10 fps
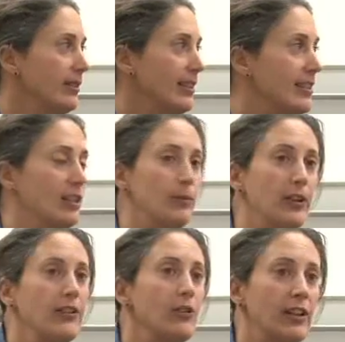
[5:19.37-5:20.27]
It's going to
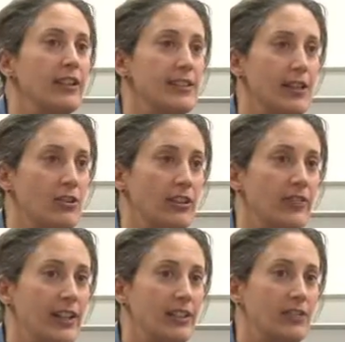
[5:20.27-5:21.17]
build the organizational
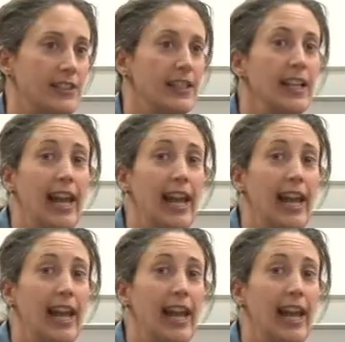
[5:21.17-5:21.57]
effectiveness.